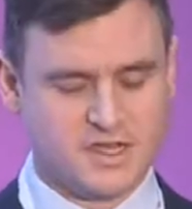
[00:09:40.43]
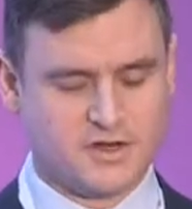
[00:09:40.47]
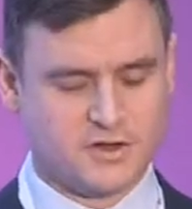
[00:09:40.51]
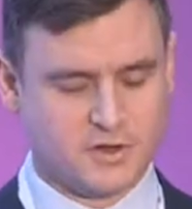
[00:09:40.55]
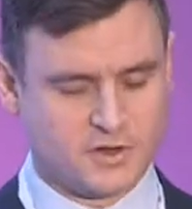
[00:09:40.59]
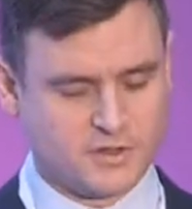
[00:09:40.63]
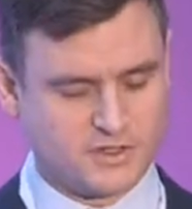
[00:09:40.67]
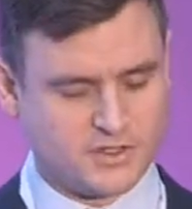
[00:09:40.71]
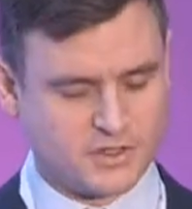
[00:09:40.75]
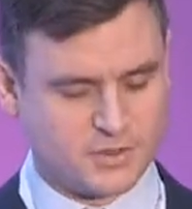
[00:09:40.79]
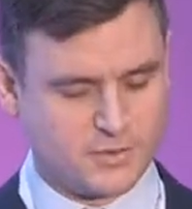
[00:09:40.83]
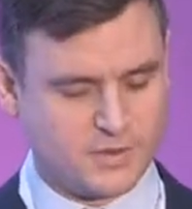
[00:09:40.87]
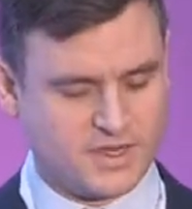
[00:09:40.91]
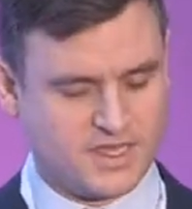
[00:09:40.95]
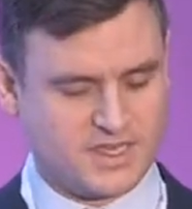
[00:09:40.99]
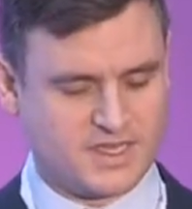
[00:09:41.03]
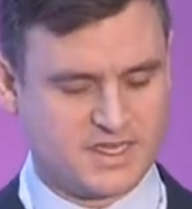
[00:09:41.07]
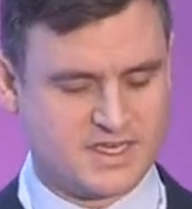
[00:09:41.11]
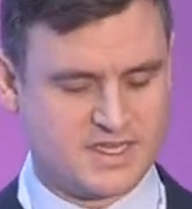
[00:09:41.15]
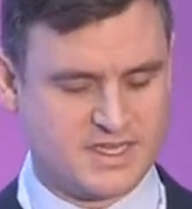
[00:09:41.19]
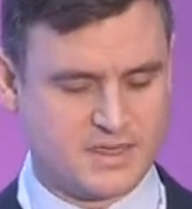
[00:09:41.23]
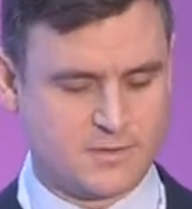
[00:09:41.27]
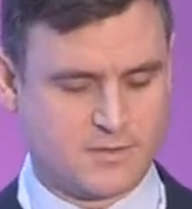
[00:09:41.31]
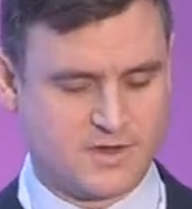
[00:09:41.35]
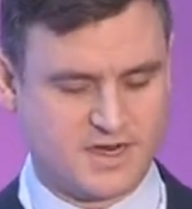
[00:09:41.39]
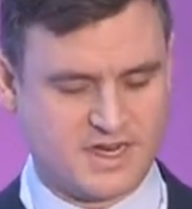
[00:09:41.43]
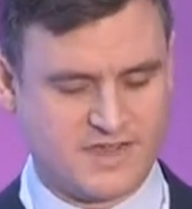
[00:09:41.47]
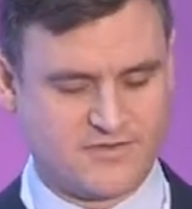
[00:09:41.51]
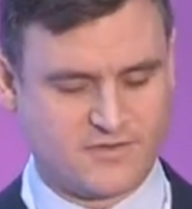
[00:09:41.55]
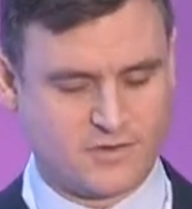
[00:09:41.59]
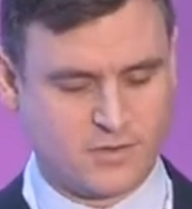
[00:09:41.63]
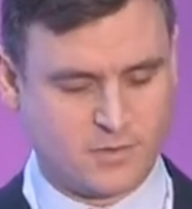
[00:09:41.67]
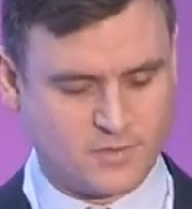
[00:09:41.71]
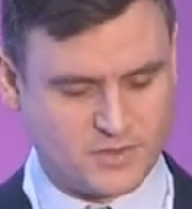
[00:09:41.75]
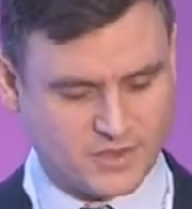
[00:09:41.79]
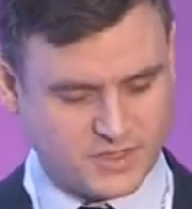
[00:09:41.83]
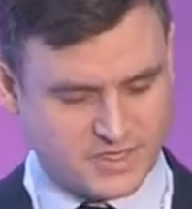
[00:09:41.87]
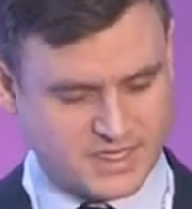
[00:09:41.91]
not solely at tier one
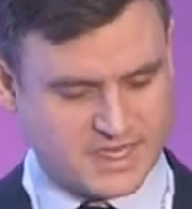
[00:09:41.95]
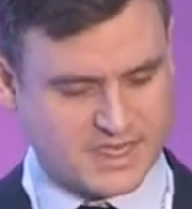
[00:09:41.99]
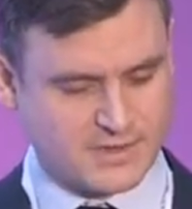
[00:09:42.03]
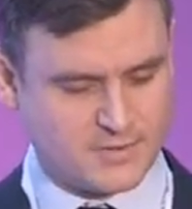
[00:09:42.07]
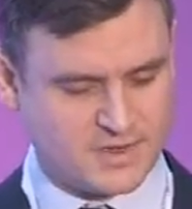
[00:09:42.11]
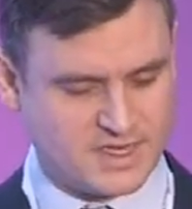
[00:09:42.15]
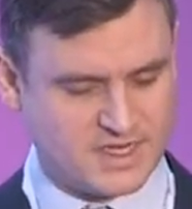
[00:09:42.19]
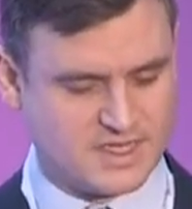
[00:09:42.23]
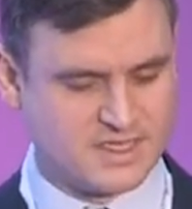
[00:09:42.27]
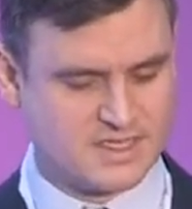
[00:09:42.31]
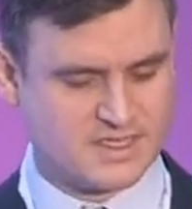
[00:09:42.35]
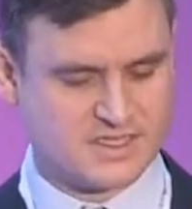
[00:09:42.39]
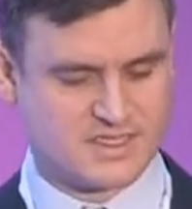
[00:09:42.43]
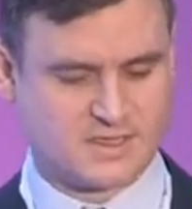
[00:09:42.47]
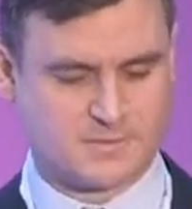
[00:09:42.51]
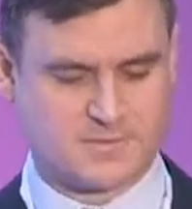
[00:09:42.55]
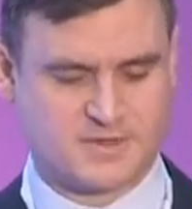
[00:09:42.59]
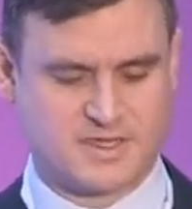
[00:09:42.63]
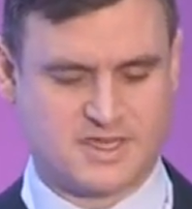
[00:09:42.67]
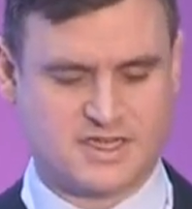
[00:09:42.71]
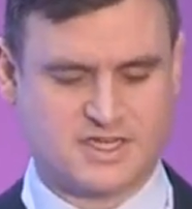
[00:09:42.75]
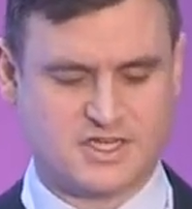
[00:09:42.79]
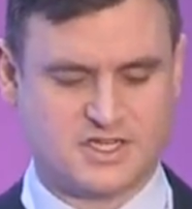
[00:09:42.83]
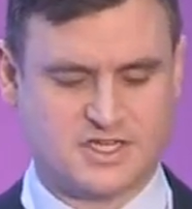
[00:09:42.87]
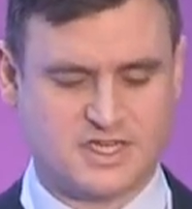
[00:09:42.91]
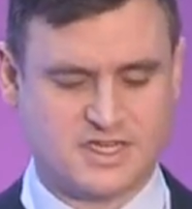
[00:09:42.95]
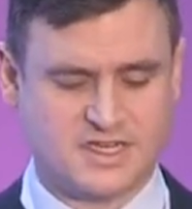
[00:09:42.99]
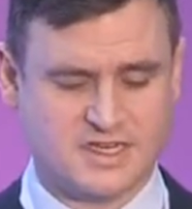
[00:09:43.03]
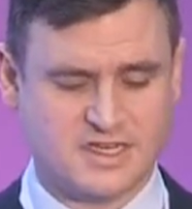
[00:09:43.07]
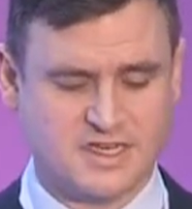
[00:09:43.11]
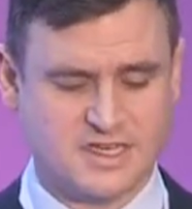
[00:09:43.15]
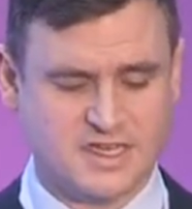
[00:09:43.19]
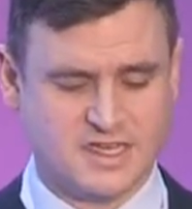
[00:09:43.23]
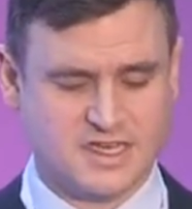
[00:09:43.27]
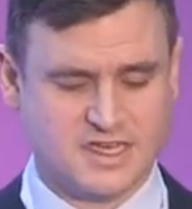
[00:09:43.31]
level, but down into the supply chain.